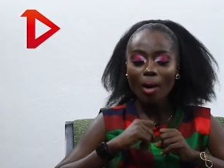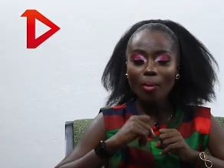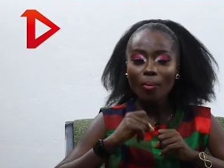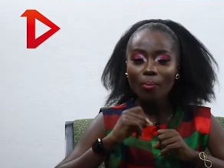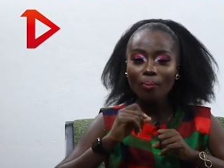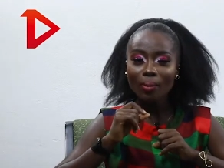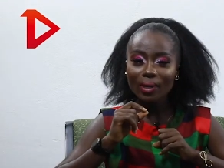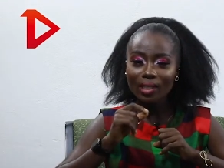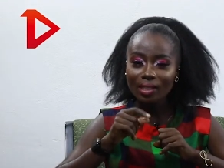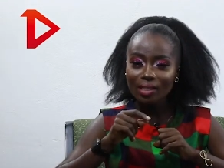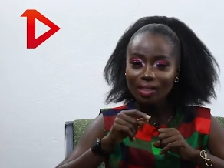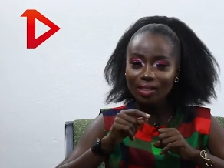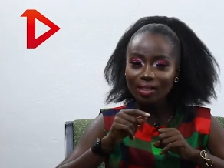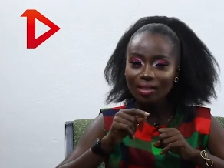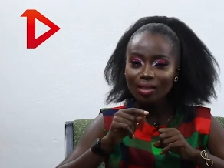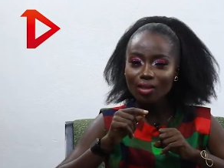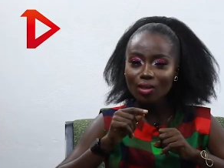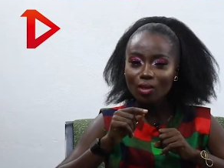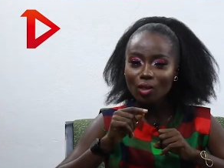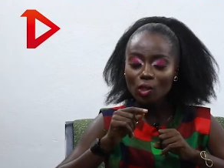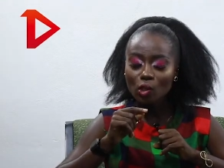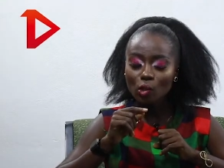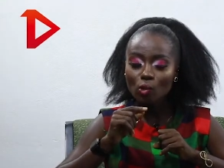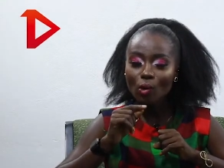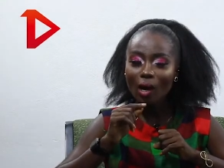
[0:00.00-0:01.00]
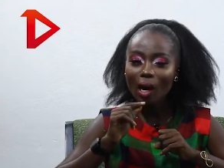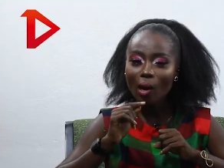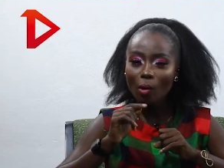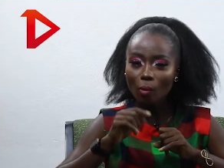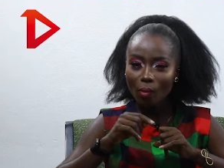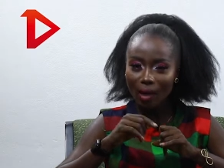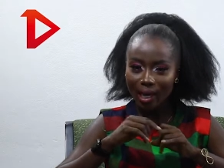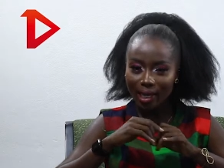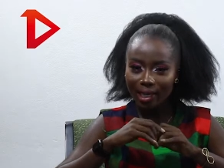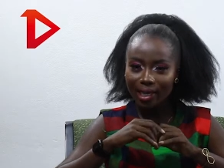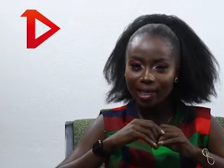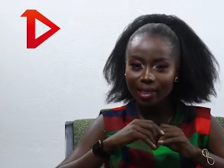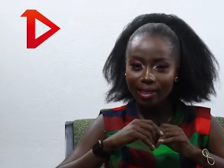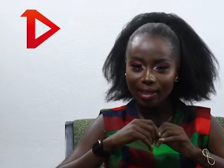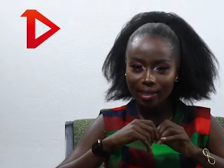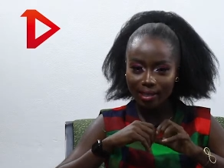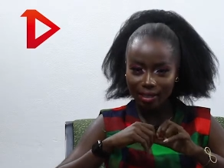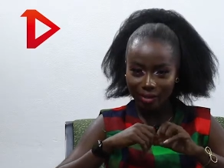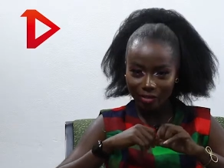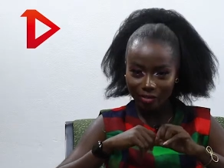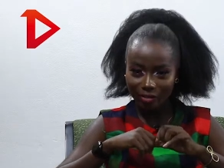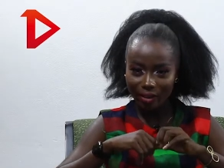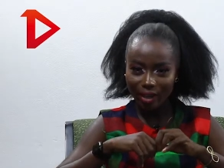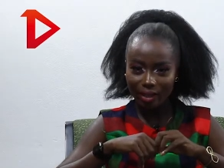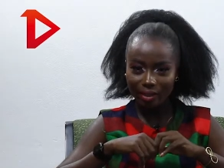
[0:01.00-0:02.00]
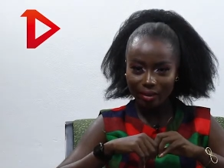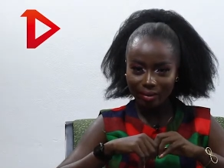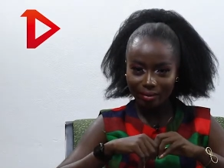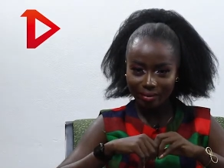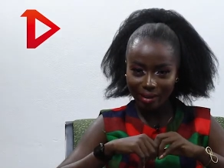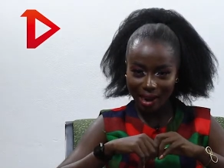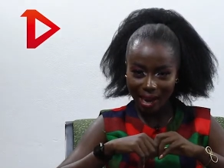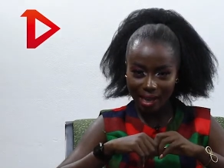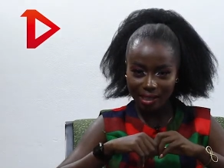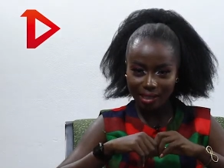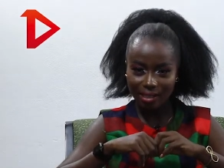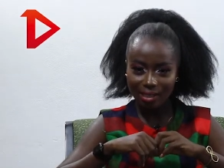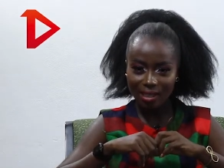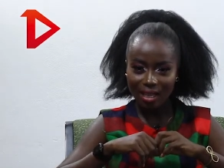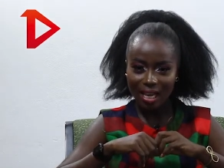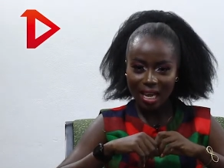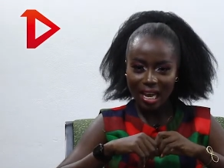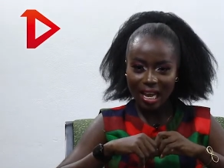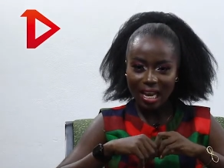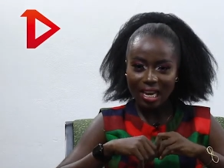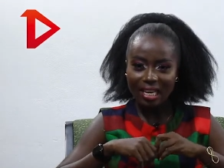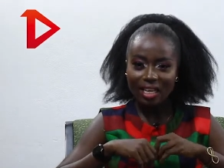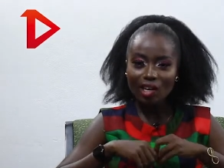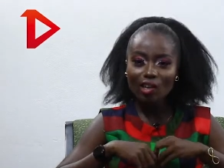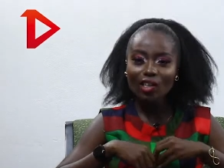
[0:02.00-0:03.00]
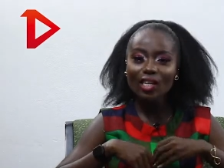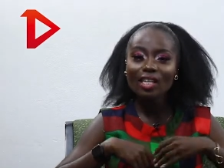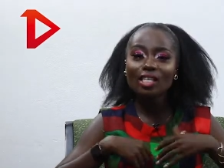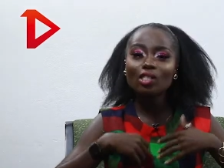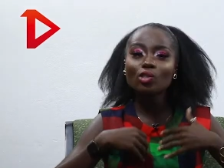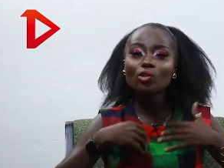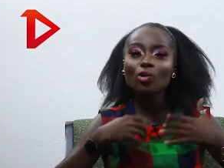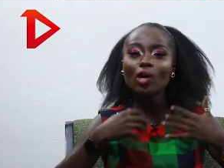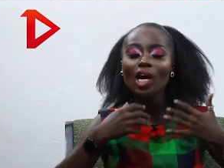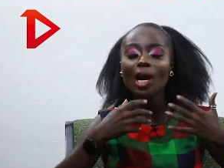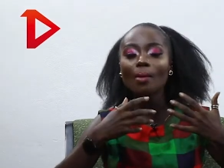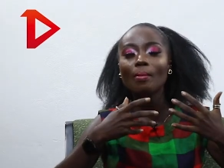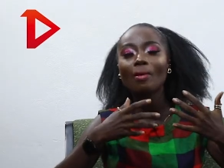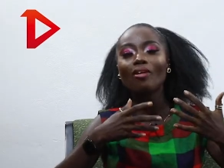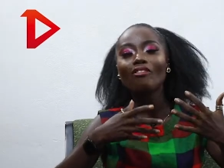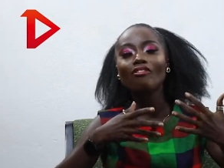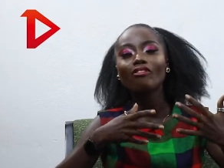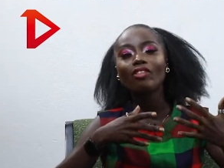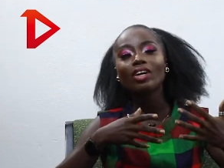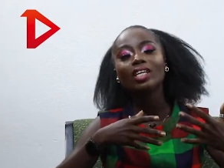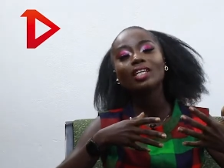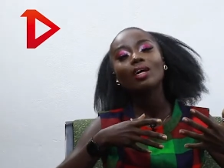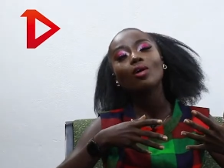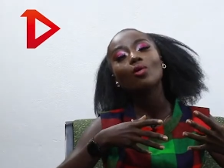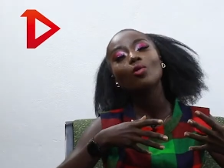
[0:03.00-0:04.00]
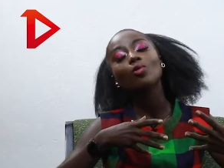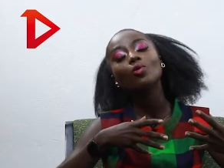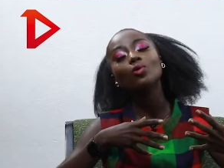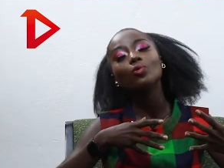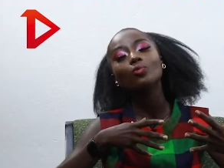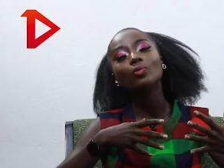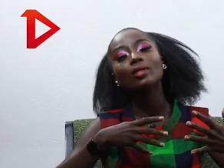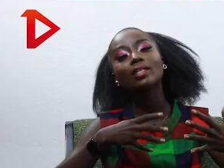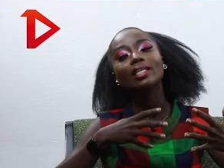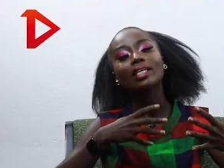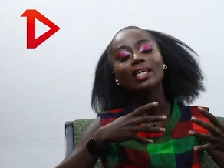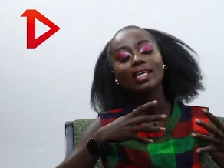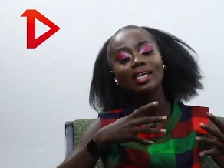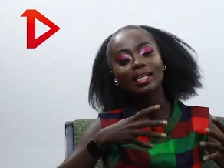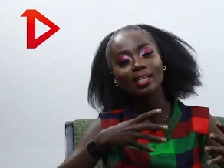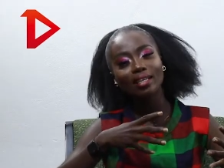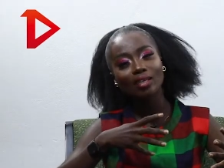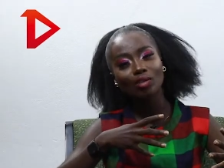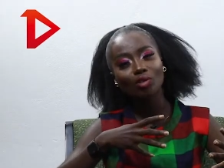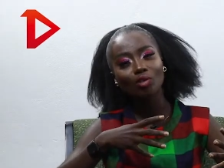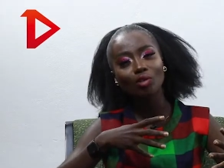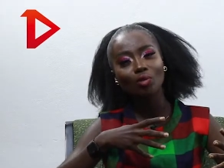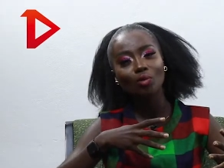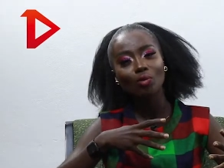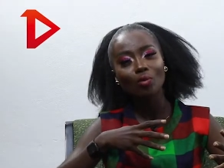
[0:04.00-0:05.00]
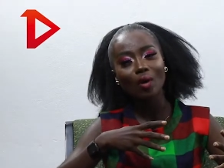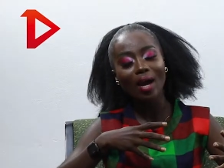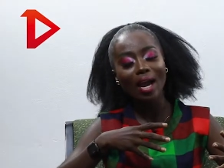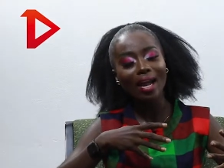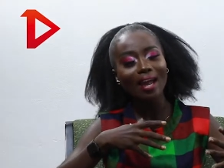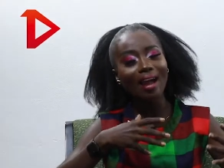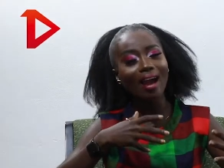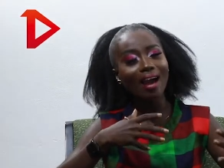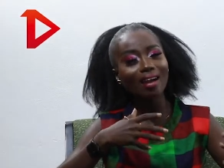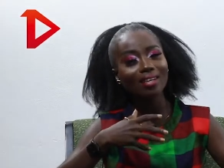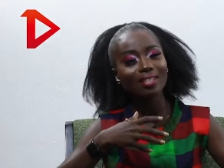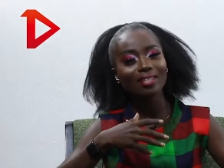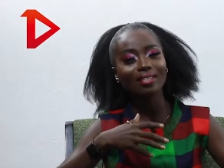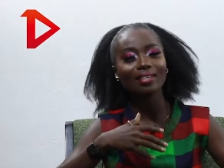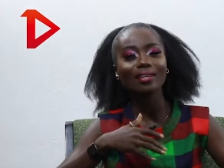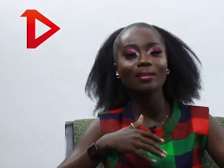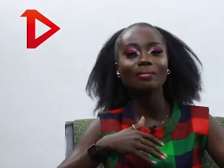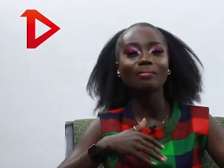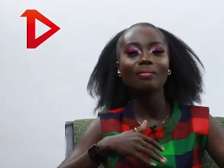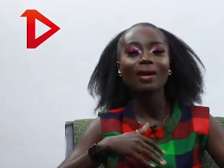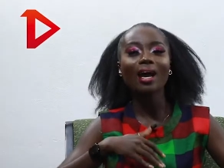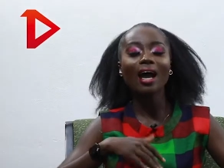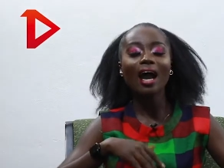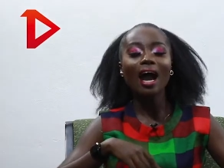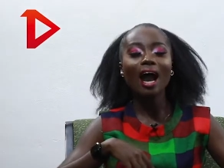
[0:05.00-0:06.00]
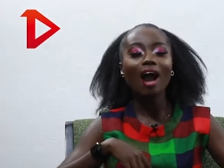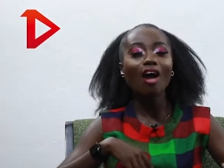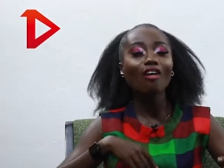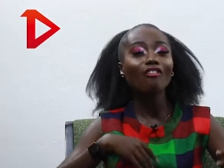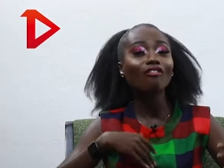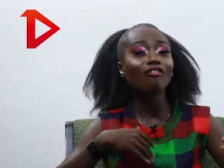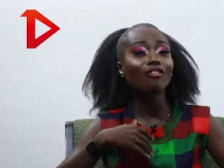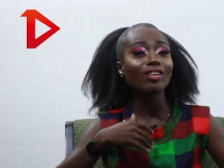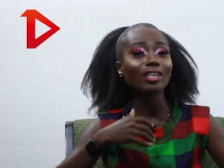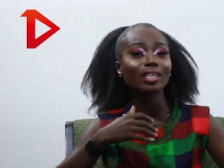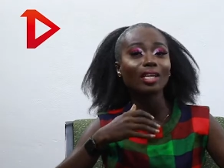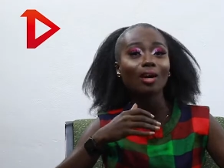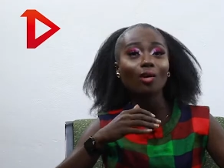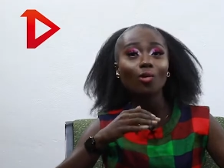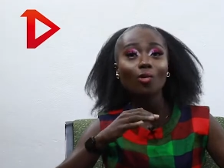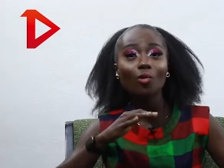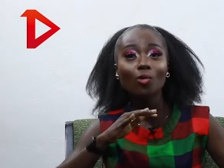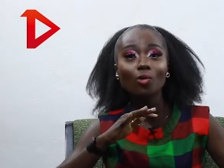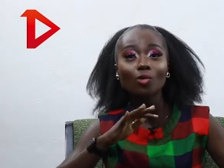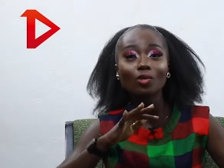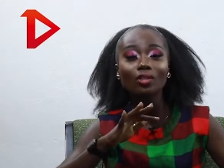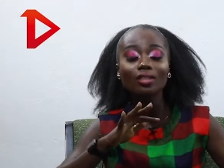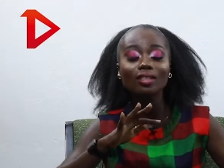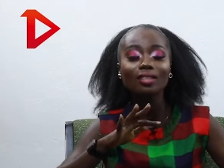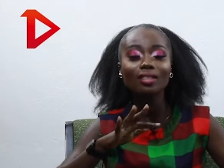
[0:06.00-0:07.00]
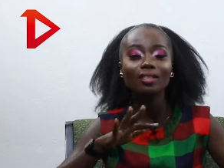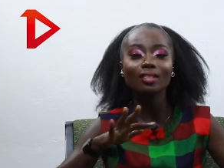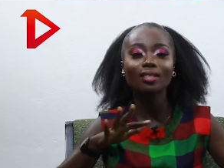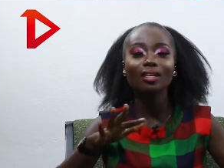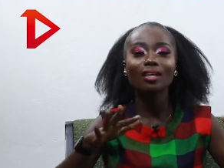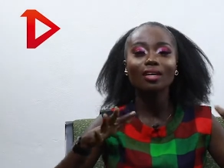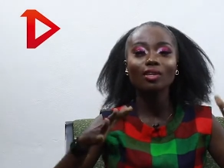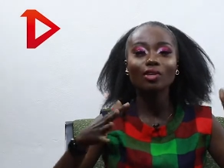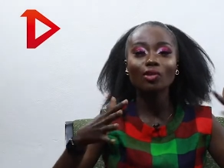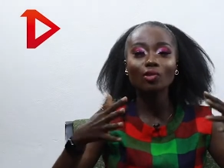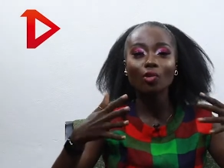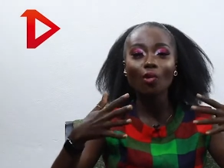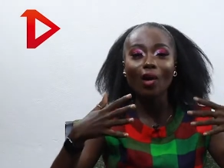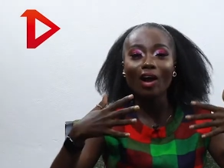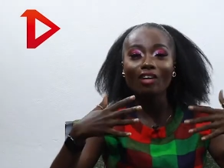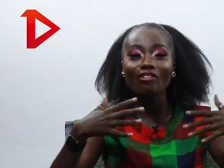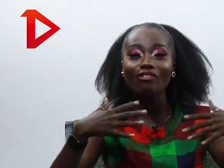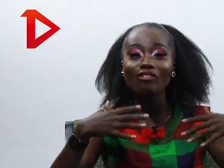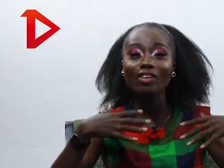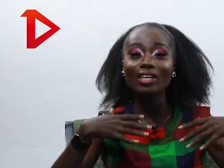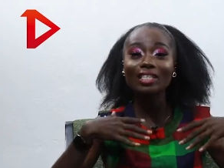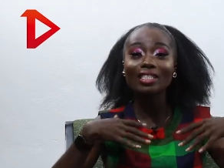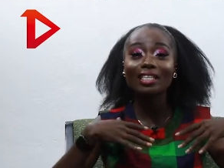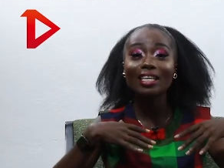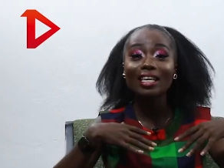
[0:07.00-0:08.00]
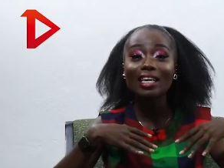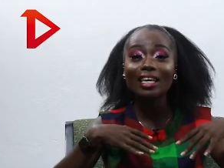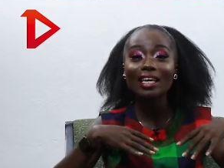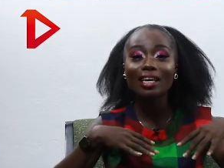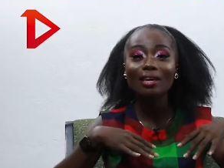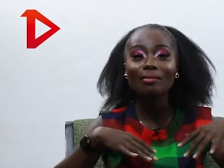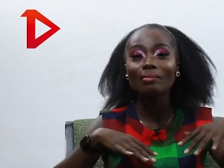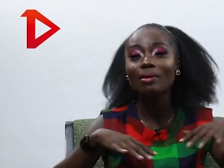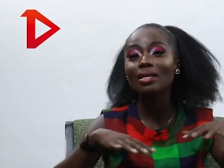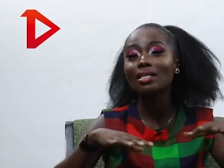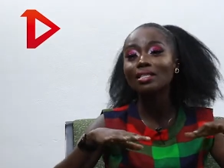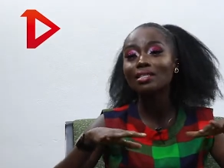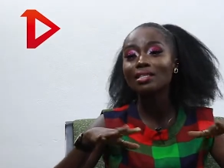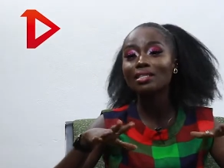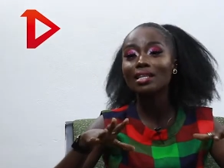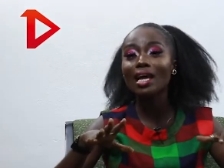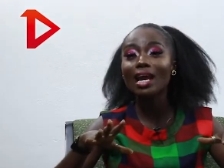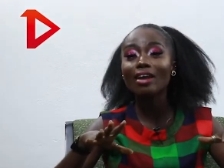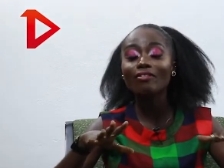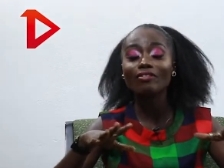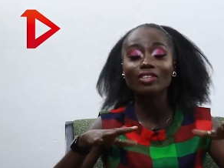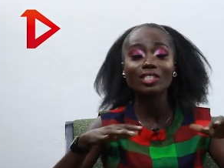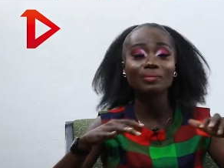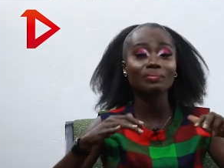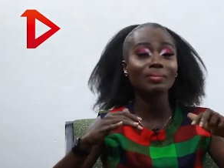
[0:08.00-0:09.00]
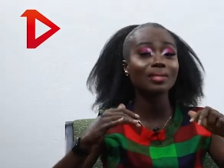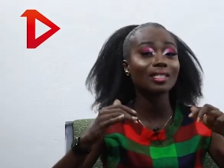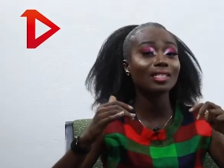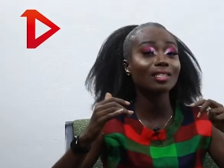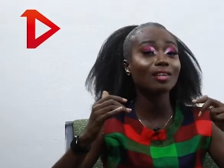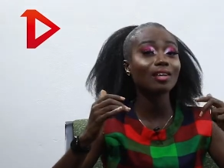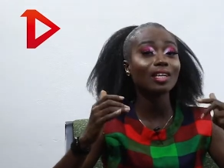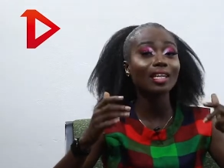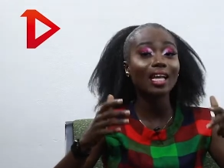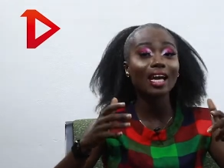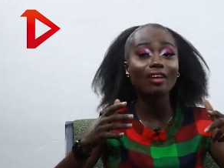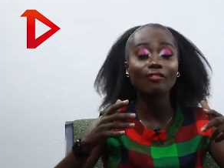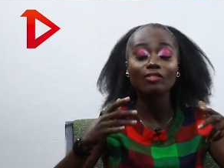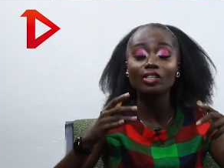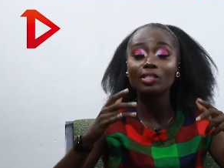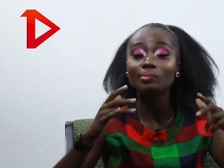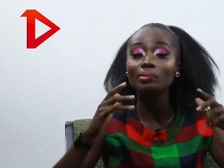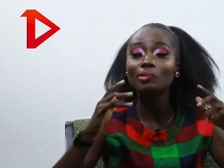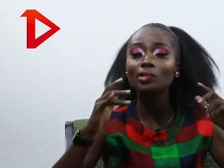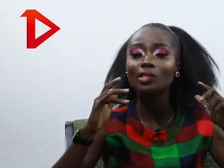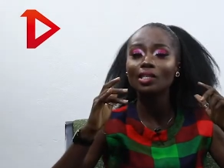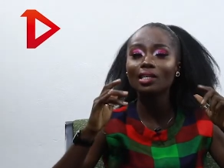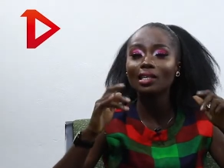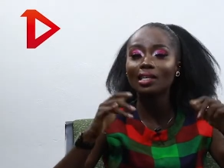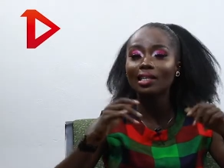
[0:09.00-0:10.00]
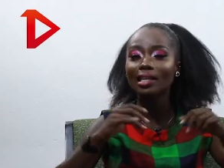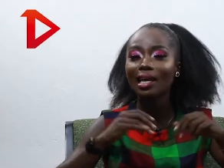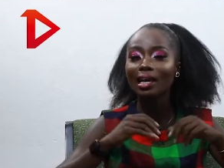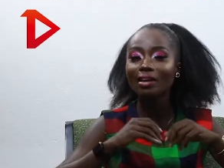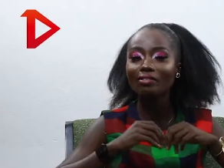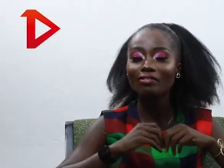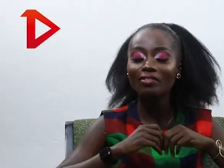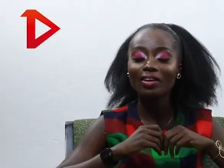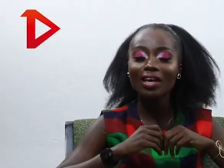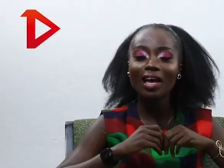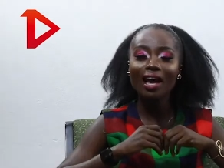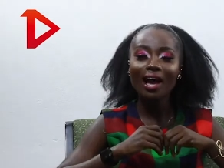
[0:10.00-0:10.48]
But you are aware Kidi is a father, right? Now, let's talk about fatherhood with Kidi too. I asked him how fatherhood, affects him, his life, his personal life, his music life.